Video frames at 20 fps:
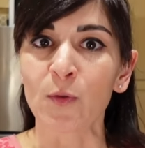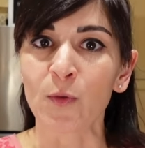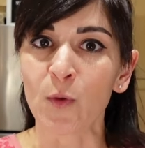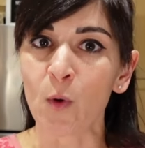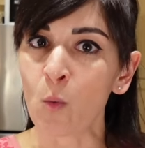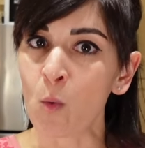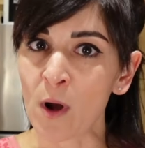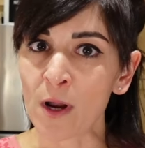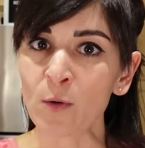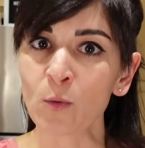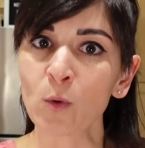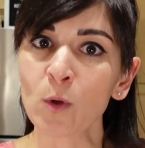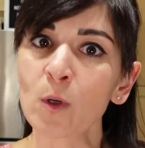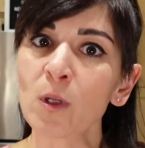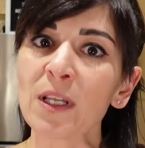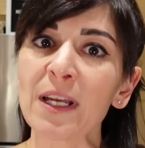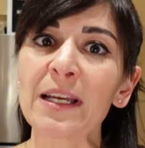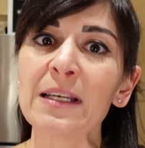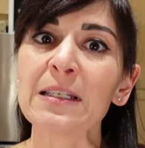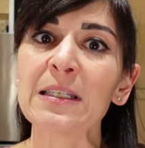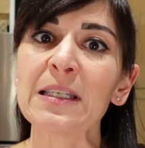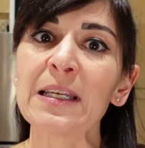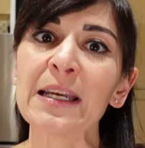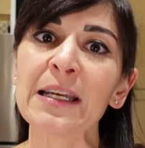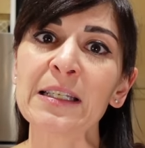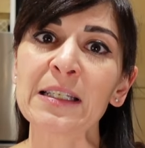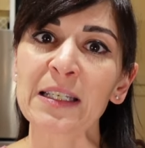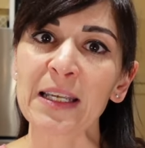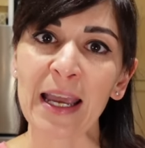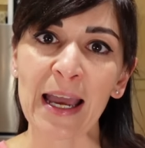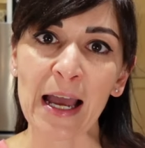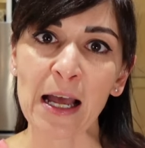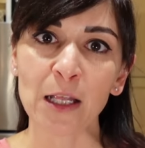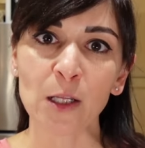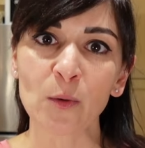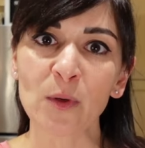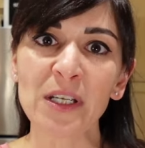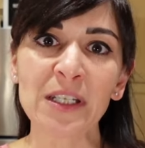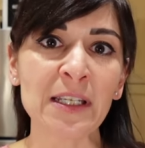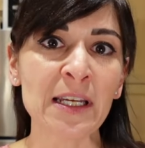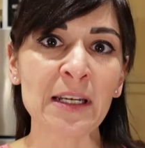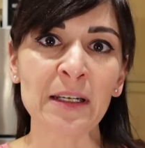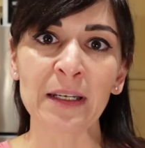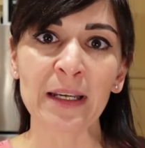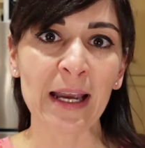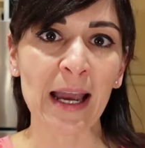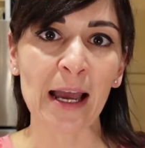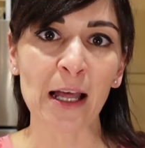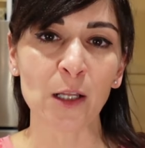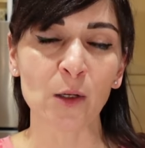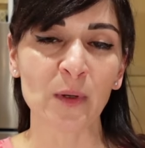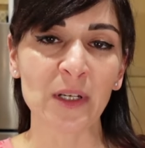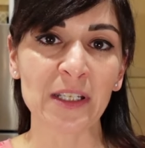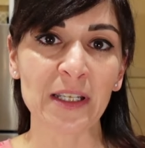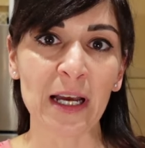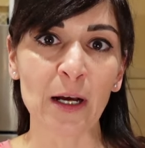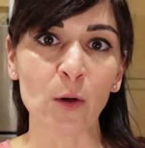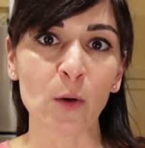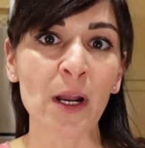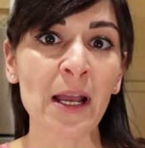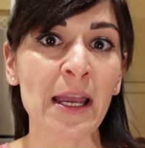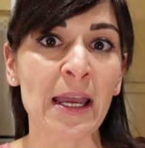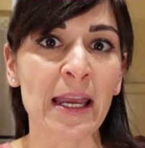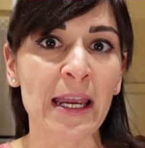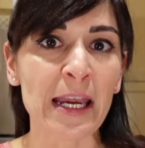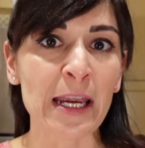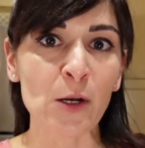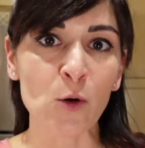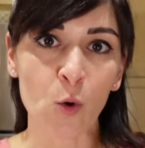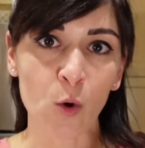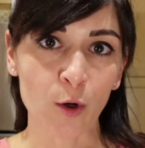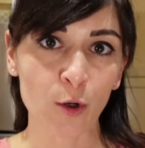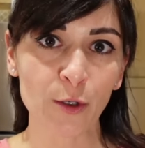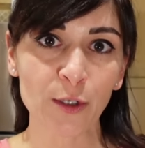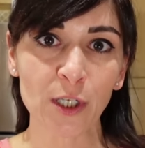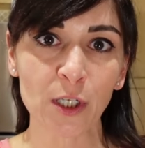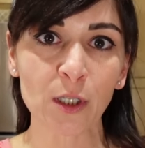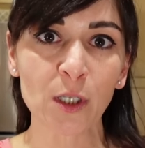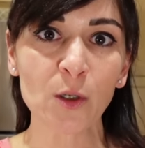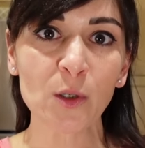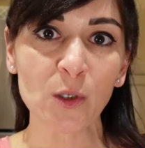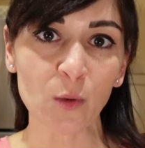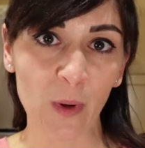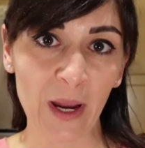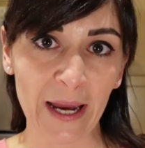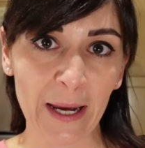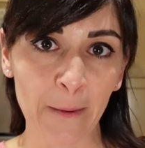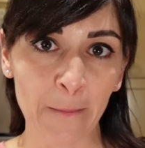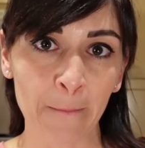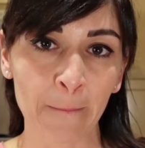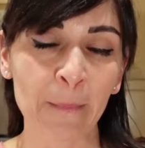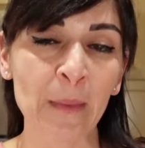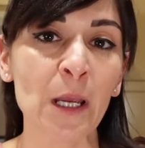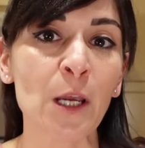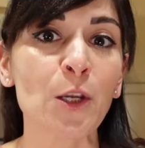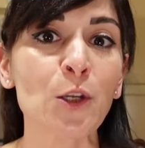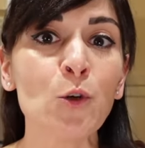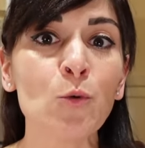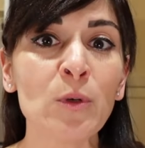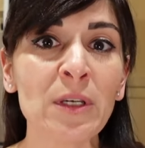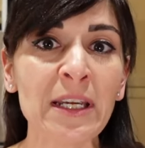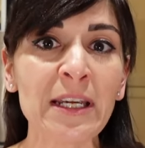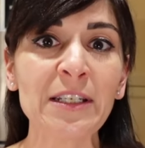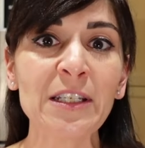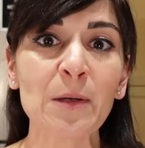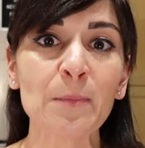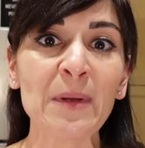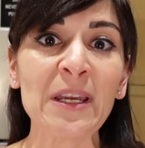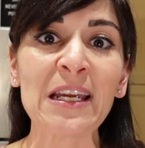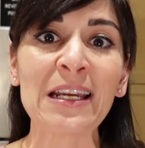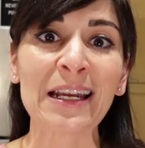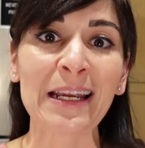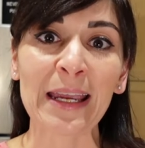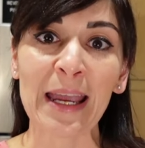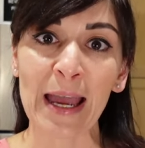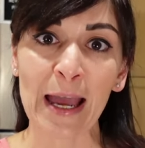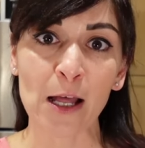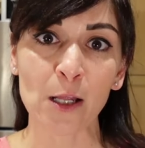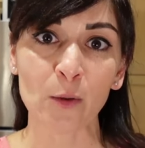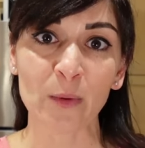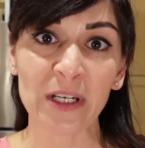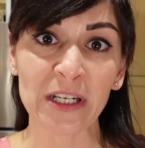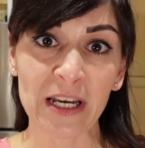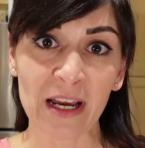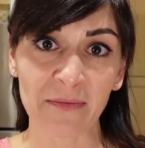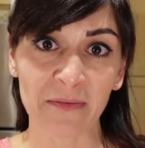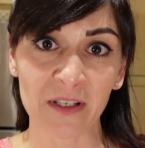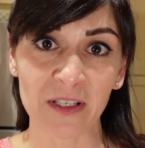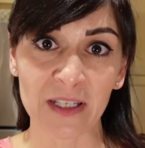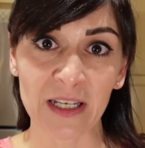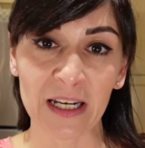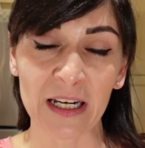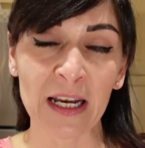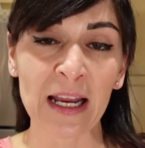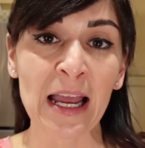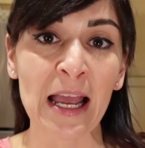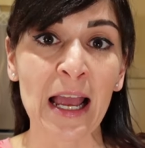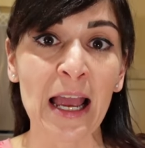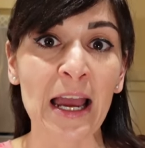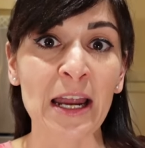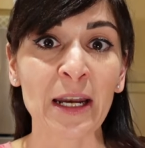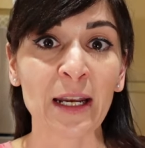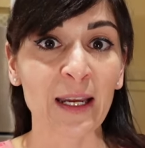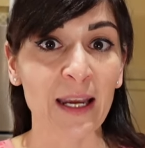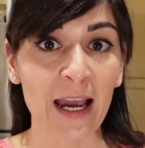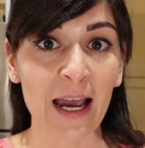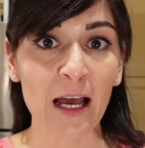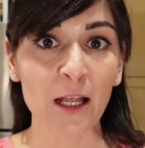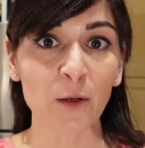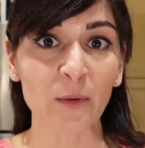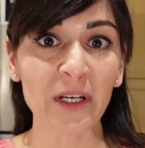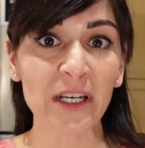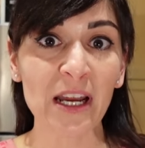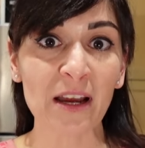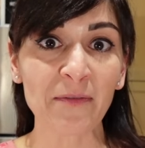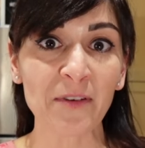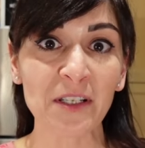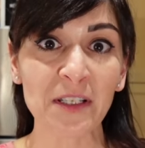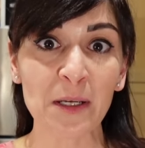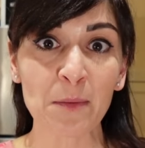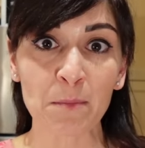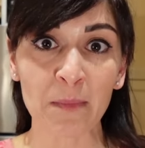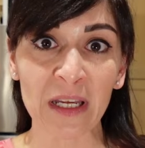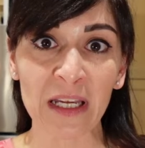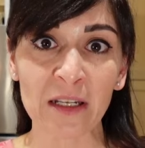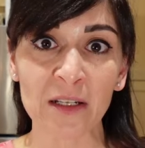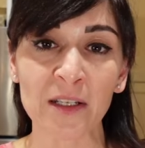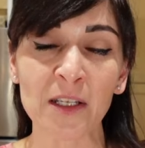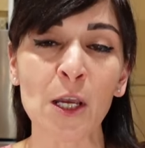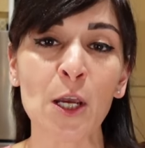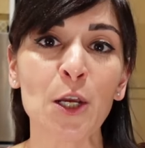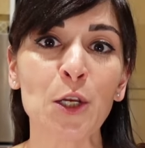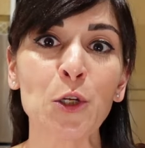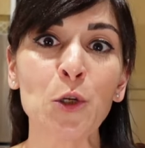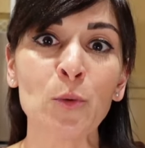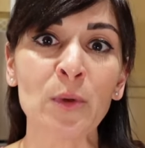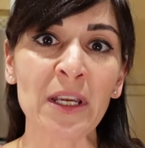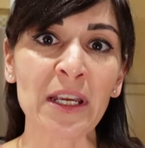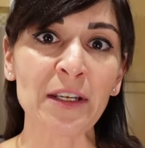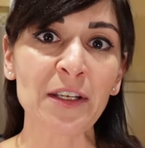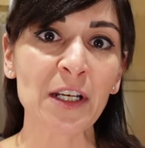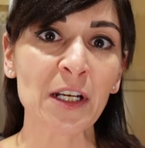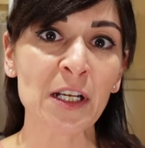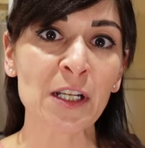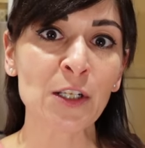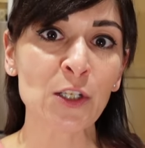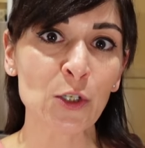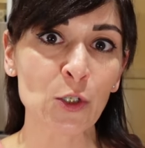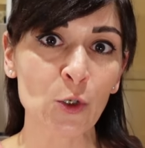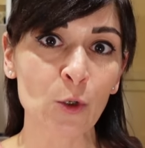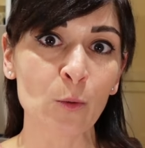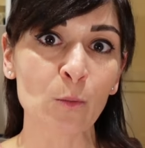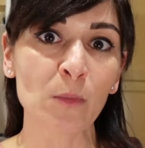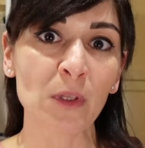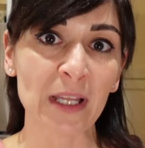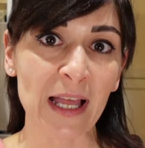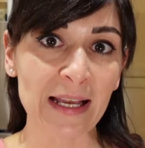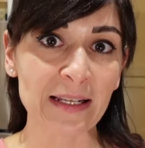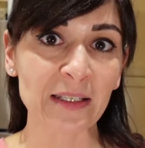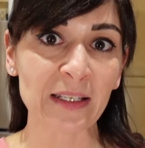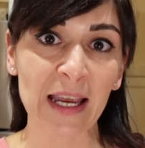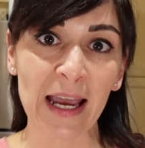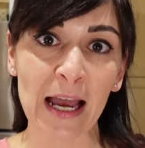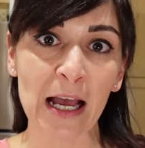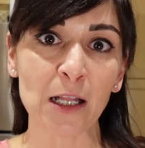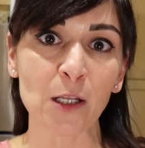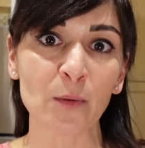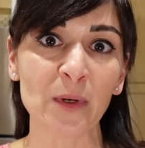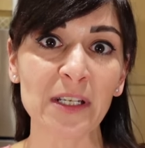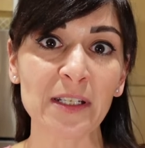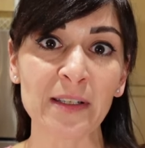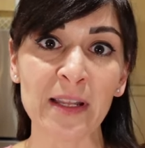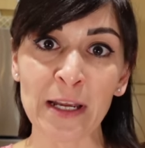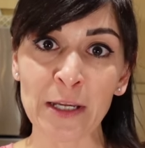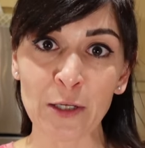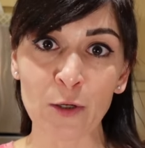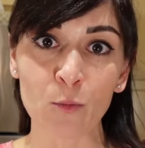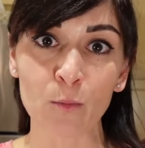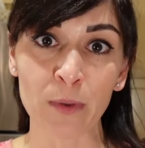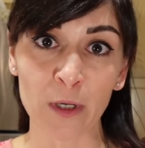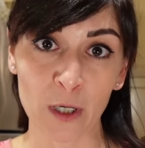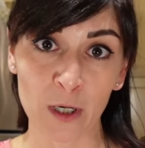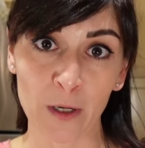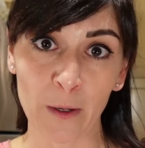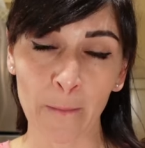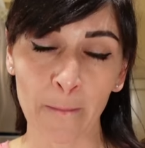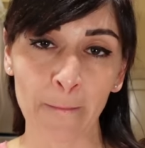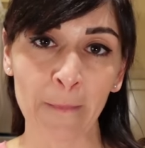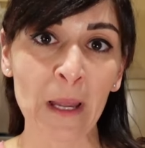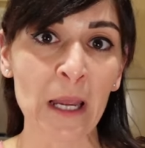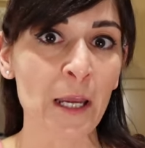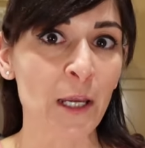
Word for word: The one rule is it's calories in, calories out. In order to lose weight, you need to be in a calorie deficit. And a calorie deficit means you need to consume less calories than you burn.